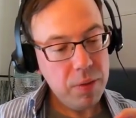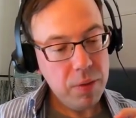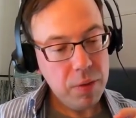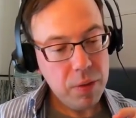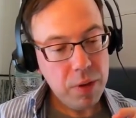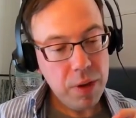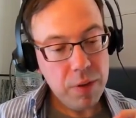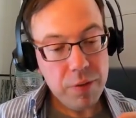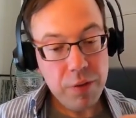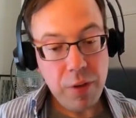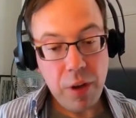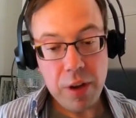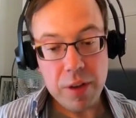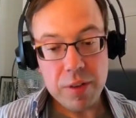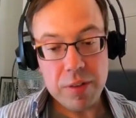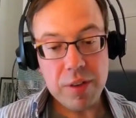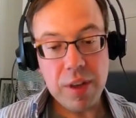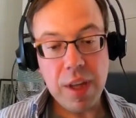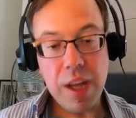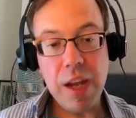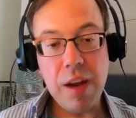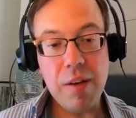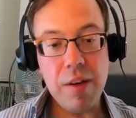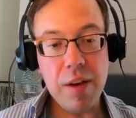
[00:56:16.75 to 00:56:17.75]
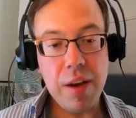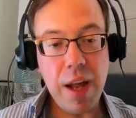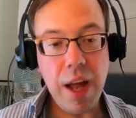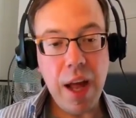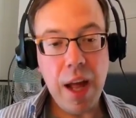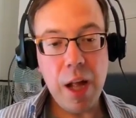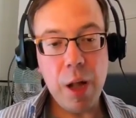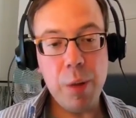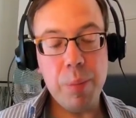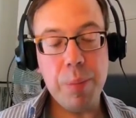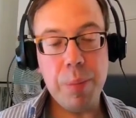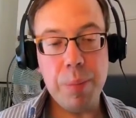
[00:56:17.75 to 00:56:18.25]
can volunteer and
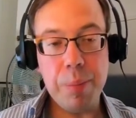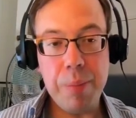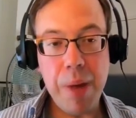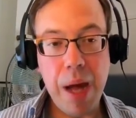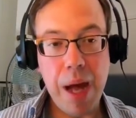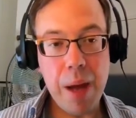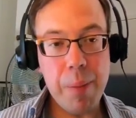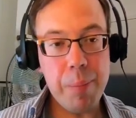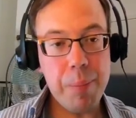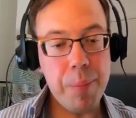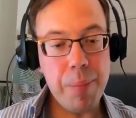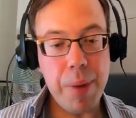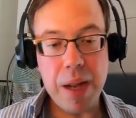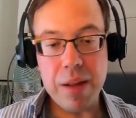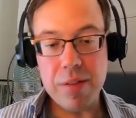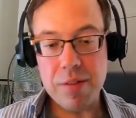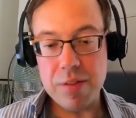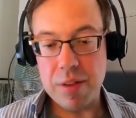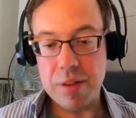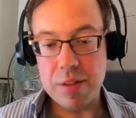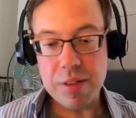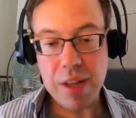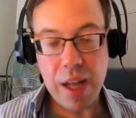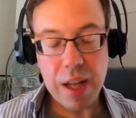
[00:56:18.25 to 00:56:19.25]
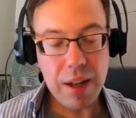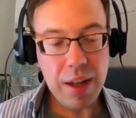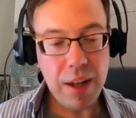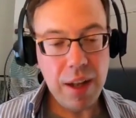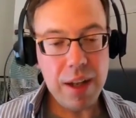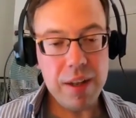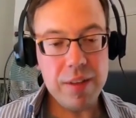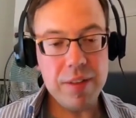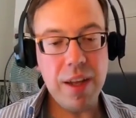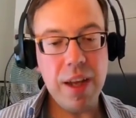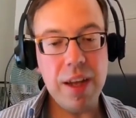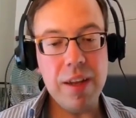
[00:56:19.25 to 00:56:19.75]
help map based on
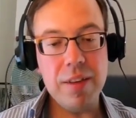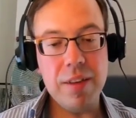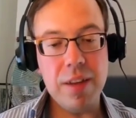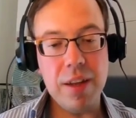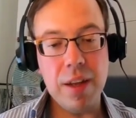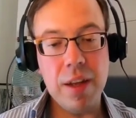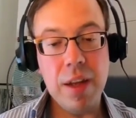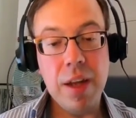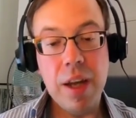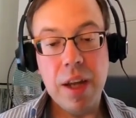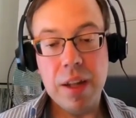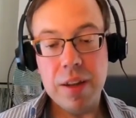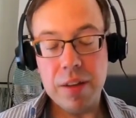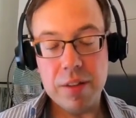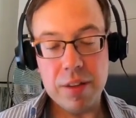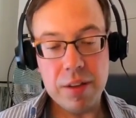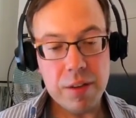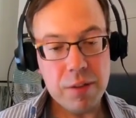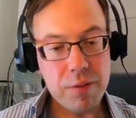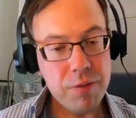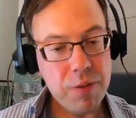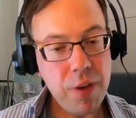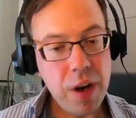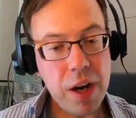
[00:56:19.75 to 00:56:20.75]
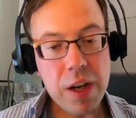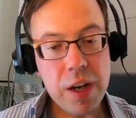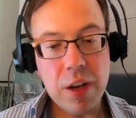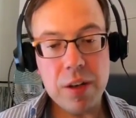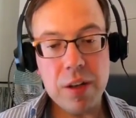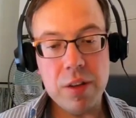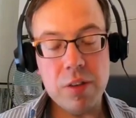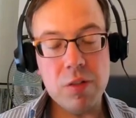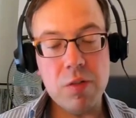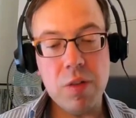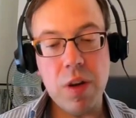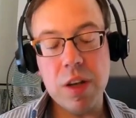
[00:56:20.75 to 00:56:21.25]
satellite data. There's very
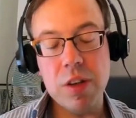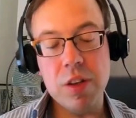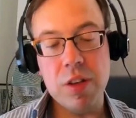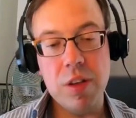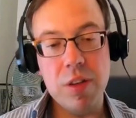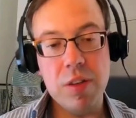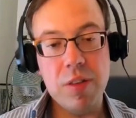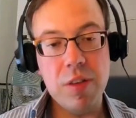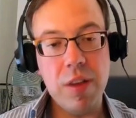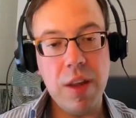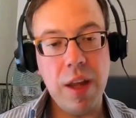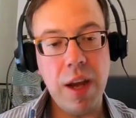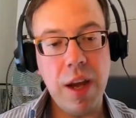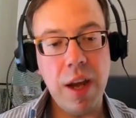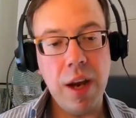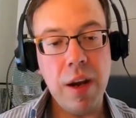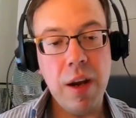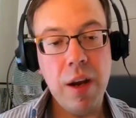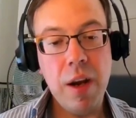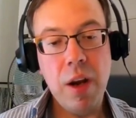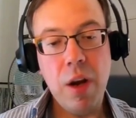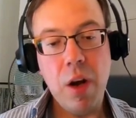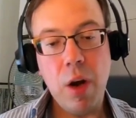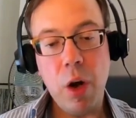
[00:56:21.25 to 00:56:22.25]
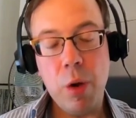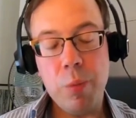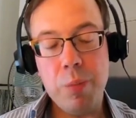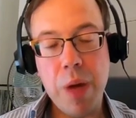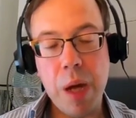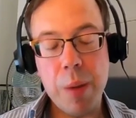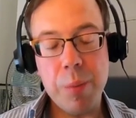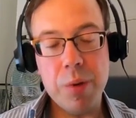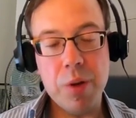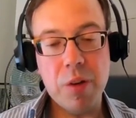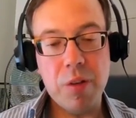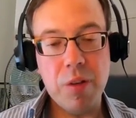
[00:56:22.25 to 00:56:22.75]
good instructions there on
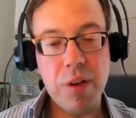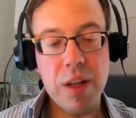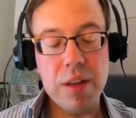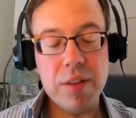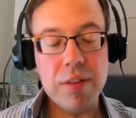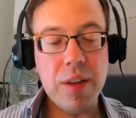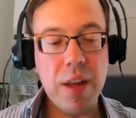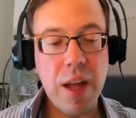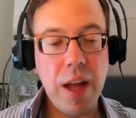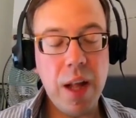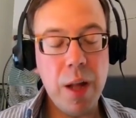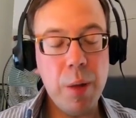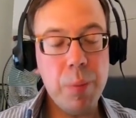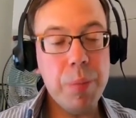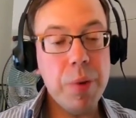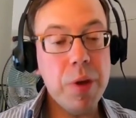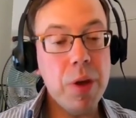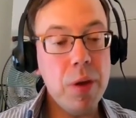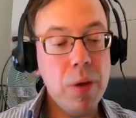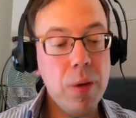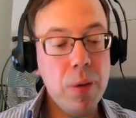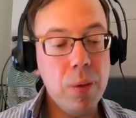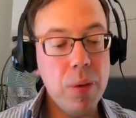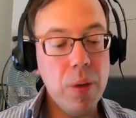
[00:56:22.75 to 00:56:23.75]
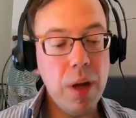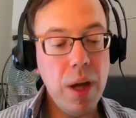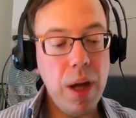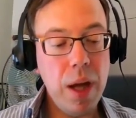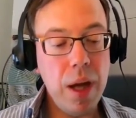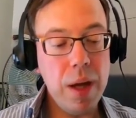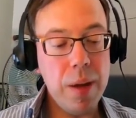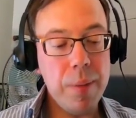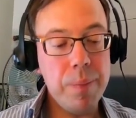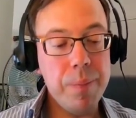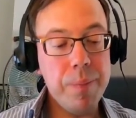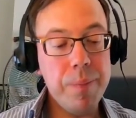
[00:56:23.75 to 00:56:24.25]
MapYourGrid to help you
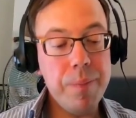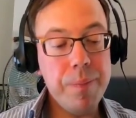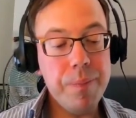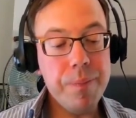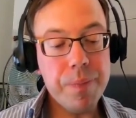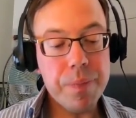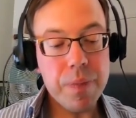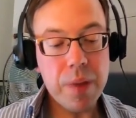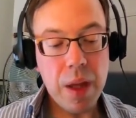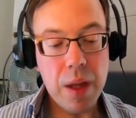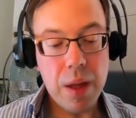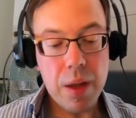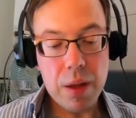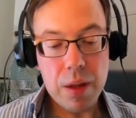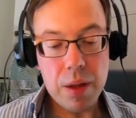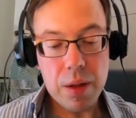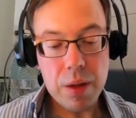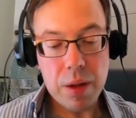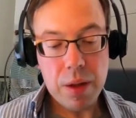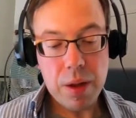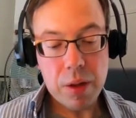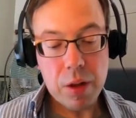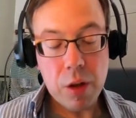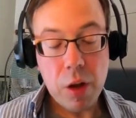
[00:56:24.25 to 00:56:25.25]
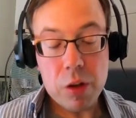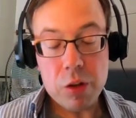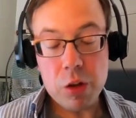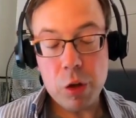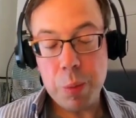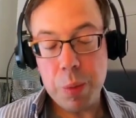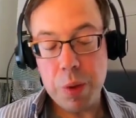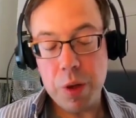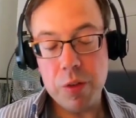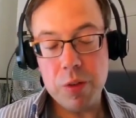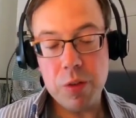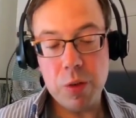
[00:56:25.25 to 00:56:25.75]

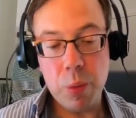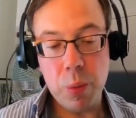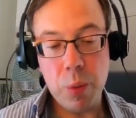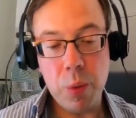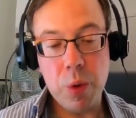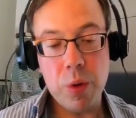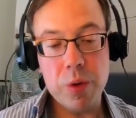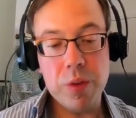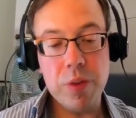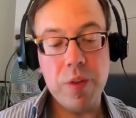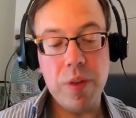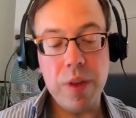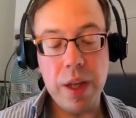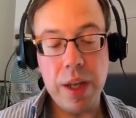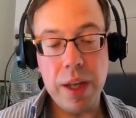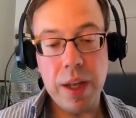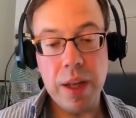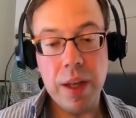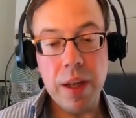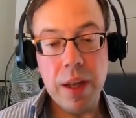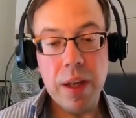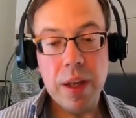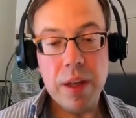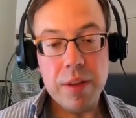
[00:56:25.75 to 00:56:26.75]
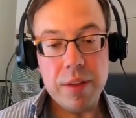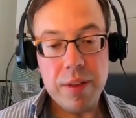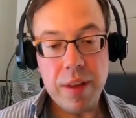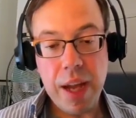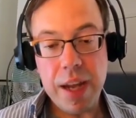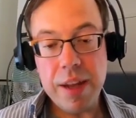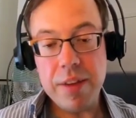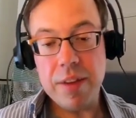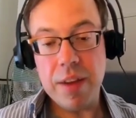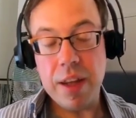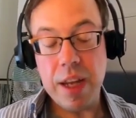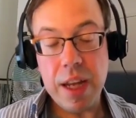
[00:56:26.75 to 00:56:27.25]
contribute towards the
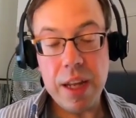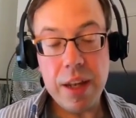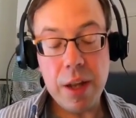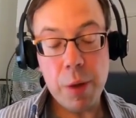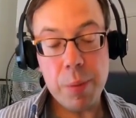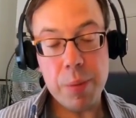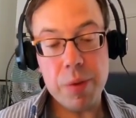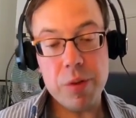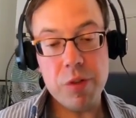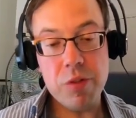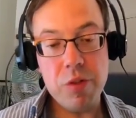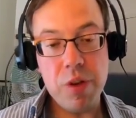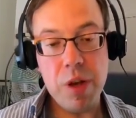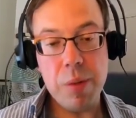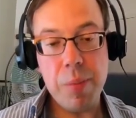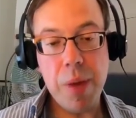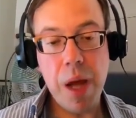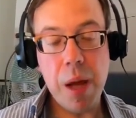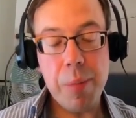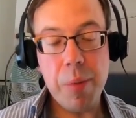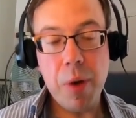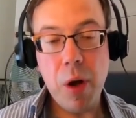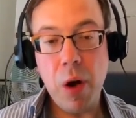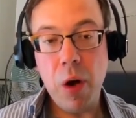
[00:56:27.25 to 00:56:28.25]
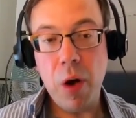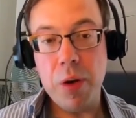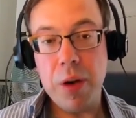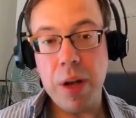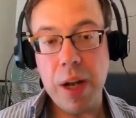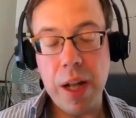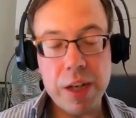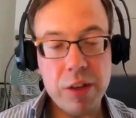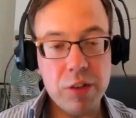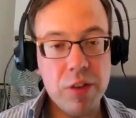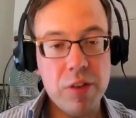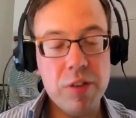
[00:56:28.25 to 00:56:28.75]
data in OpenStreetMap on
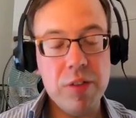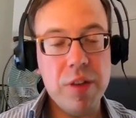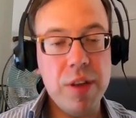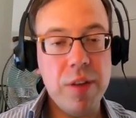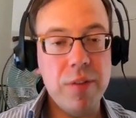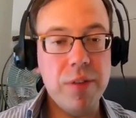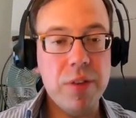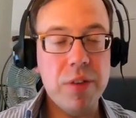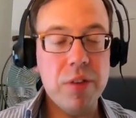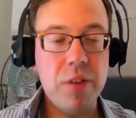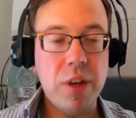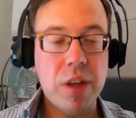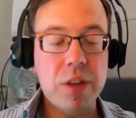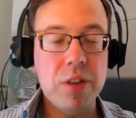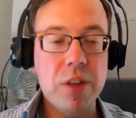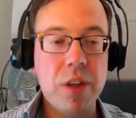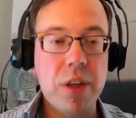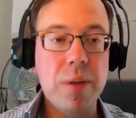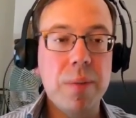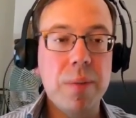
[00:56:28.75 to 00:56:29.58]
electricity infrastructure.